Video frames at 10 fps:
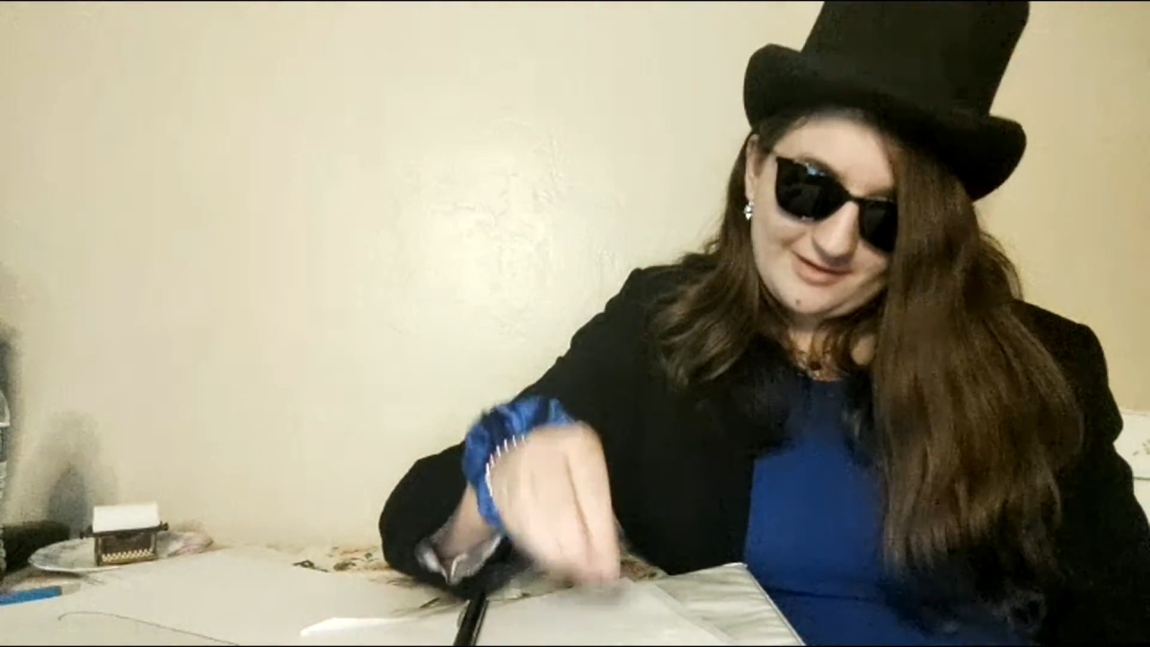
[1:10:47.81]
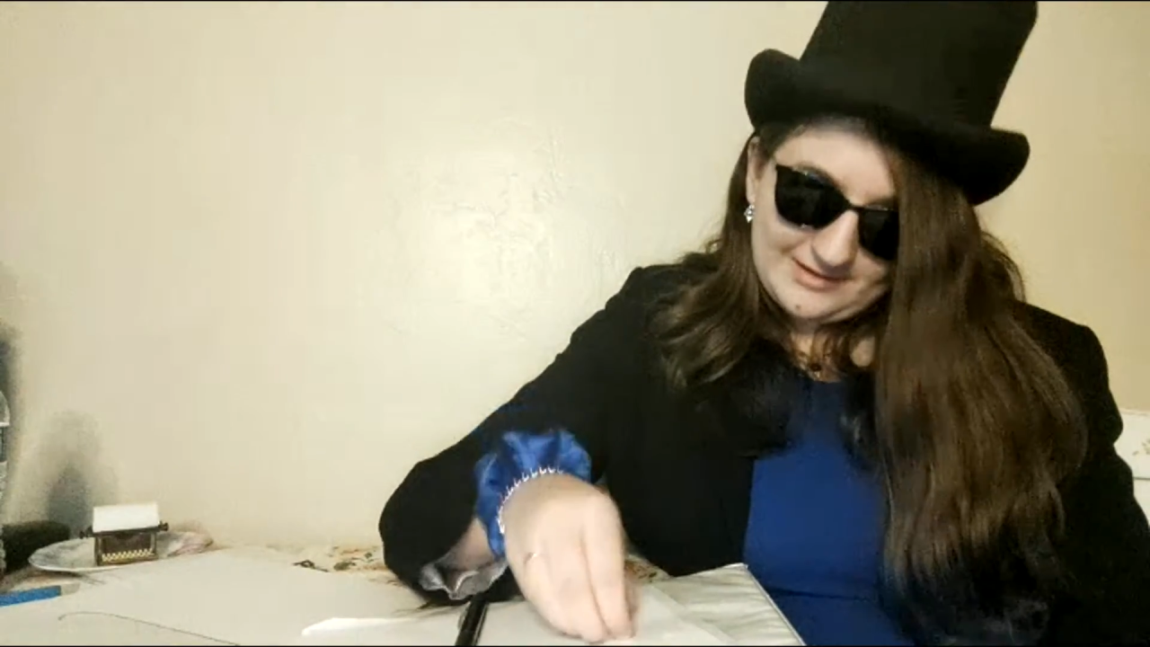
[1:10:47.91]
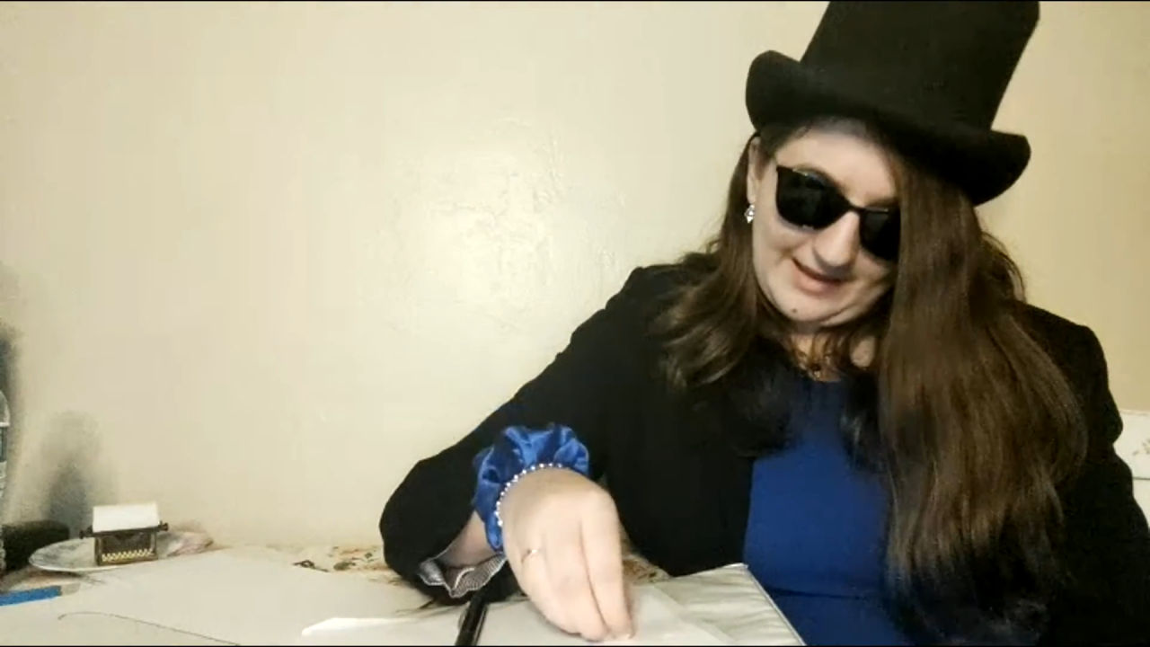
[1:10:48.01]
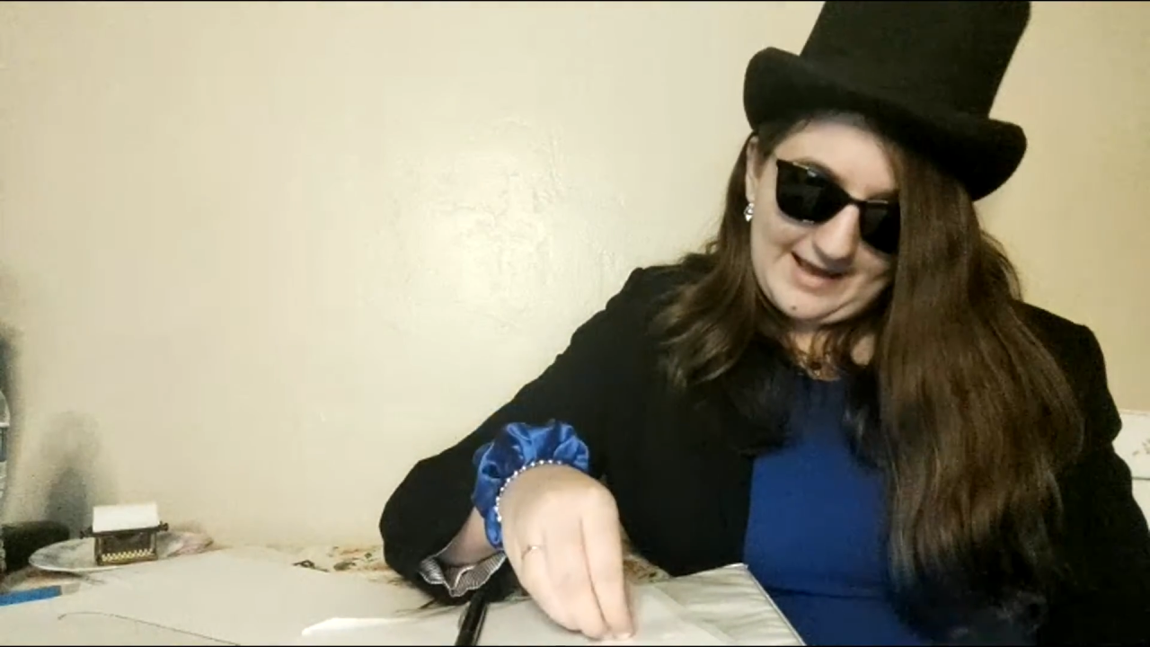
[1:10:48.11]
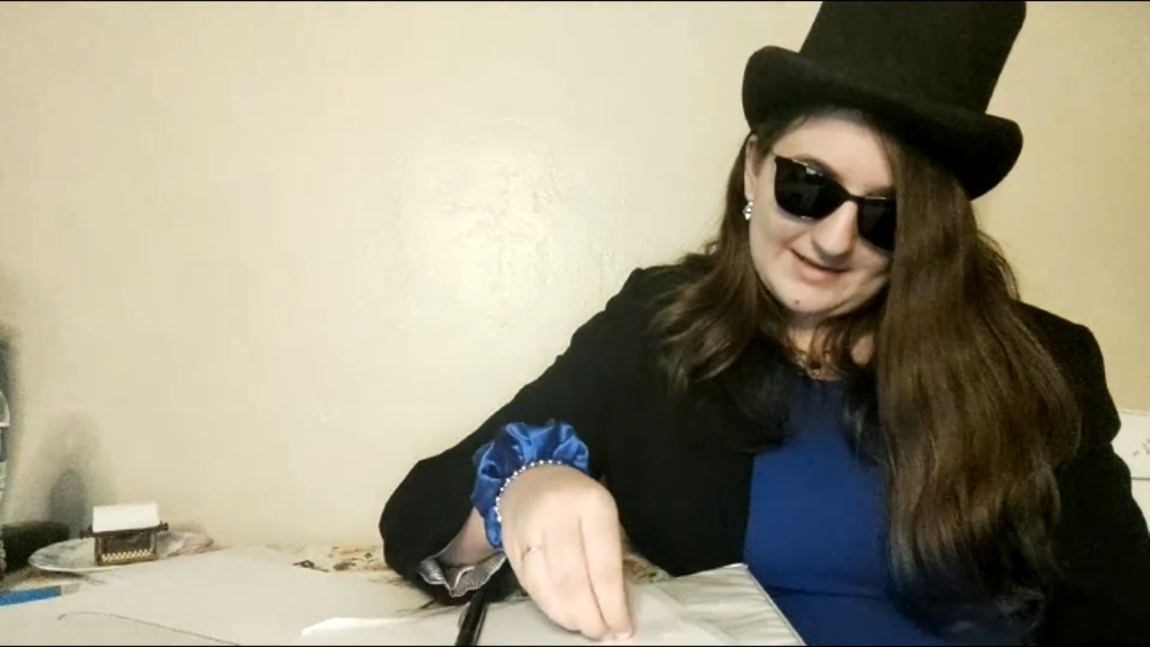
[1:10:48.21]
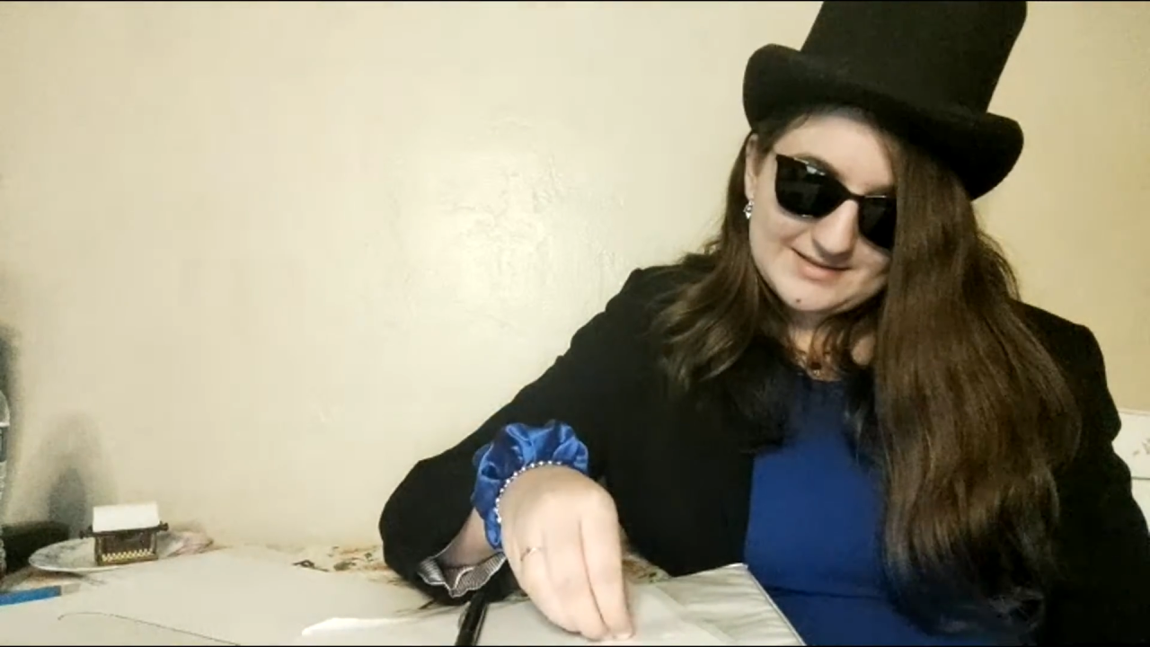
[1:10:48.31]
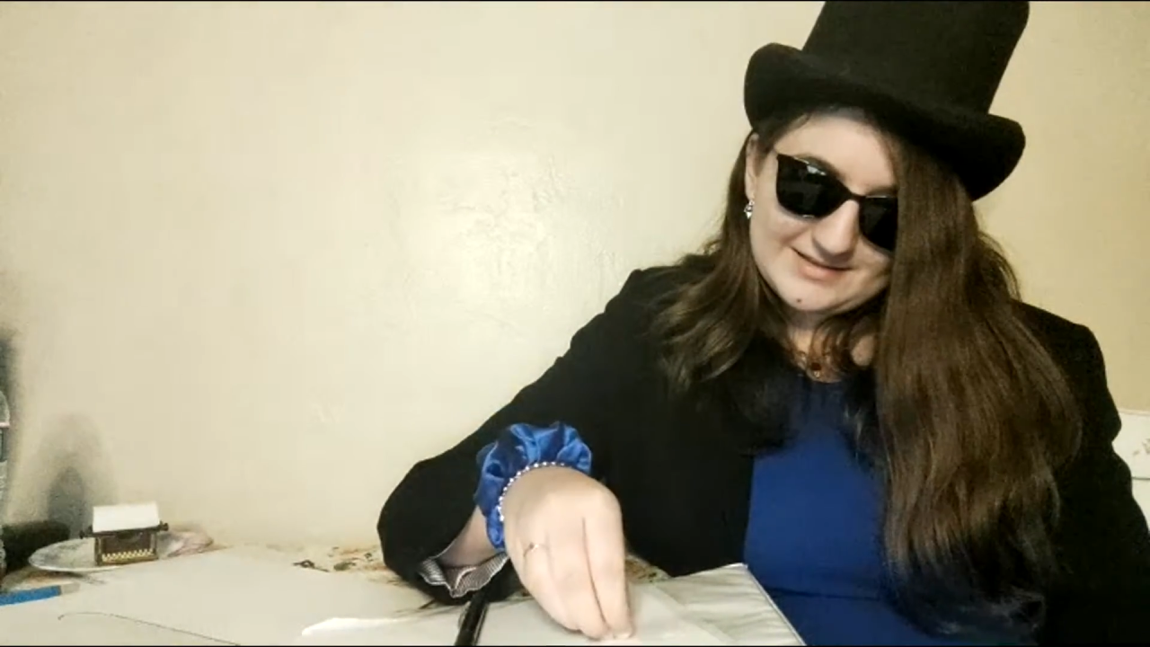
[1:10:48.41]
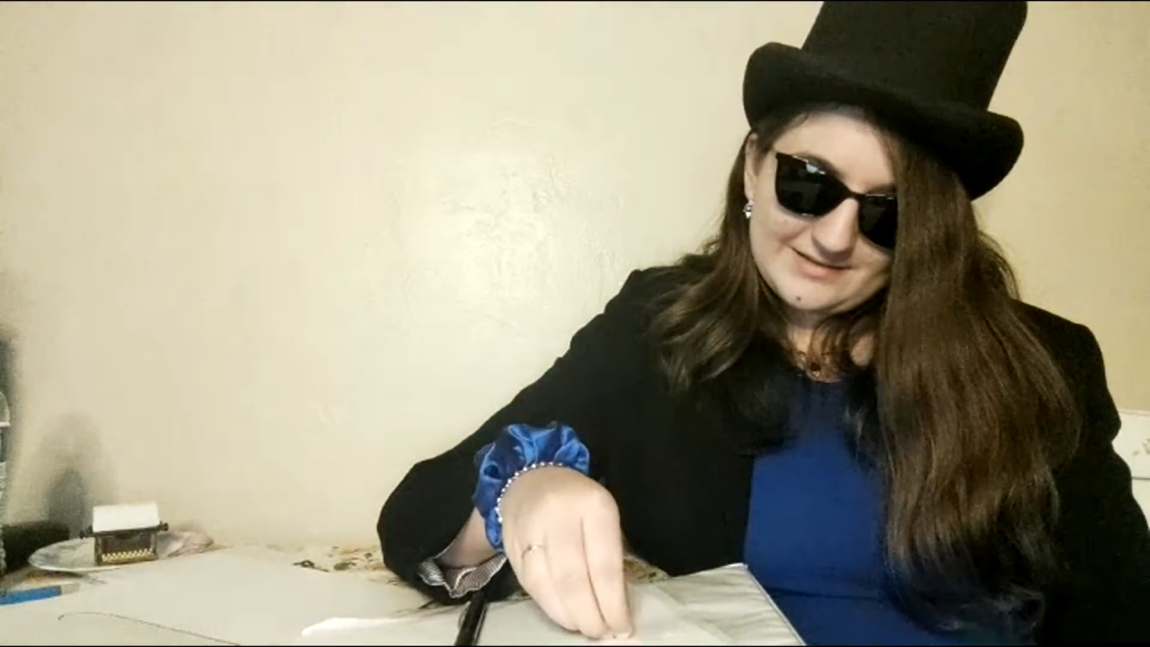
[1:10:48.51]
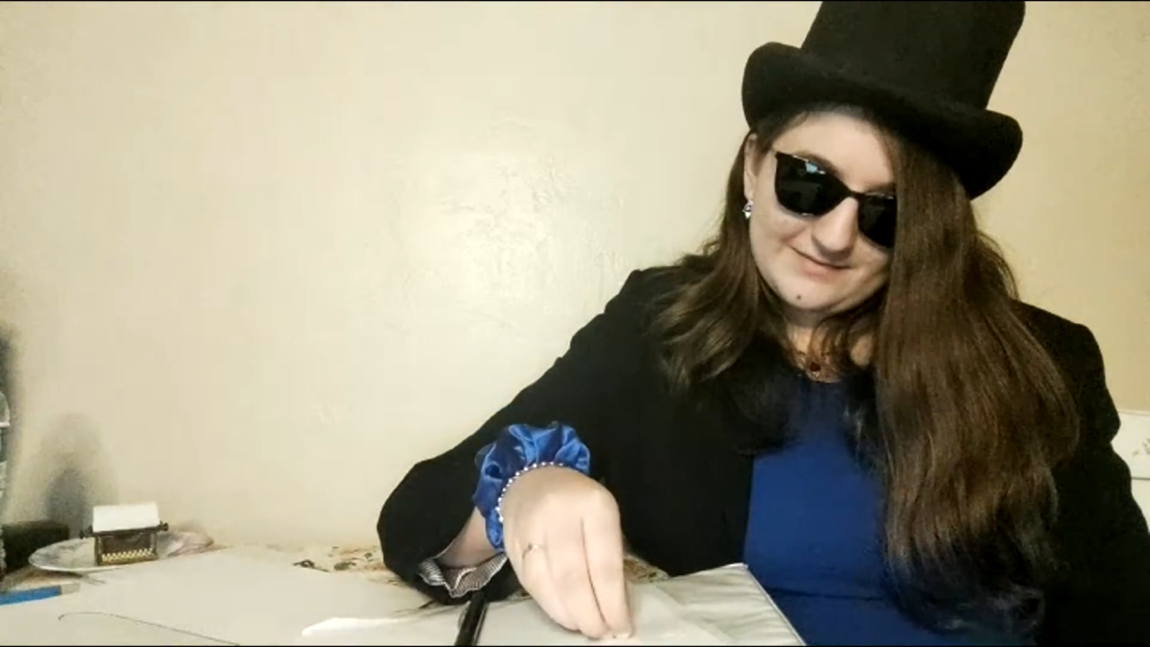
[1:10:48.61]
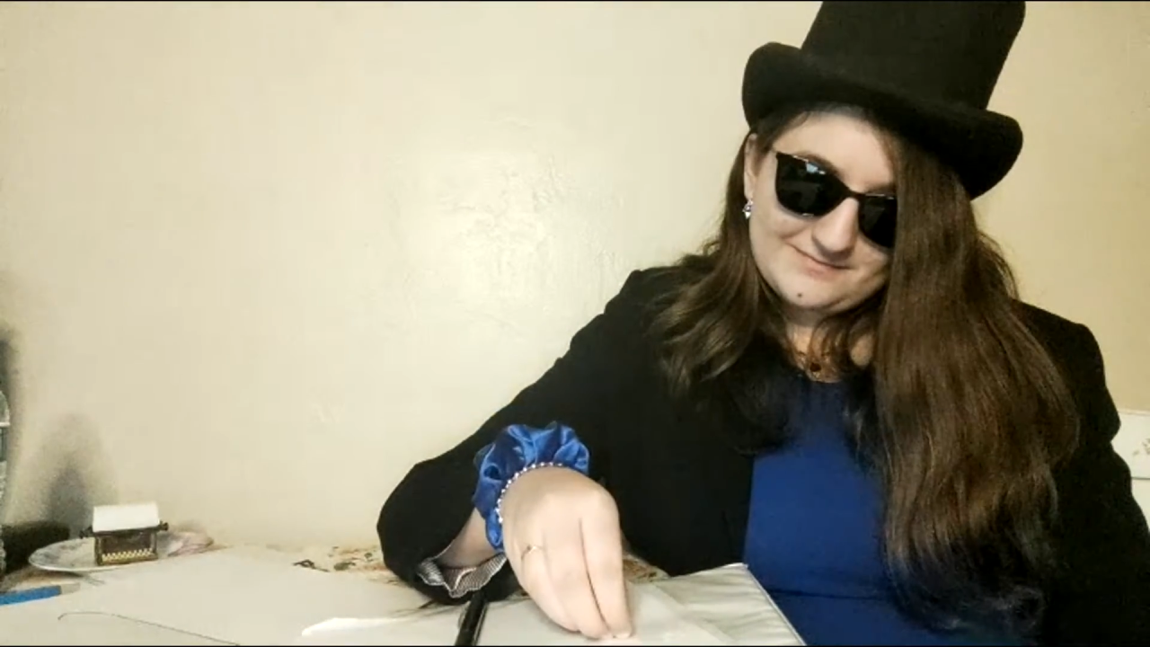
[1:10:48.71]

class.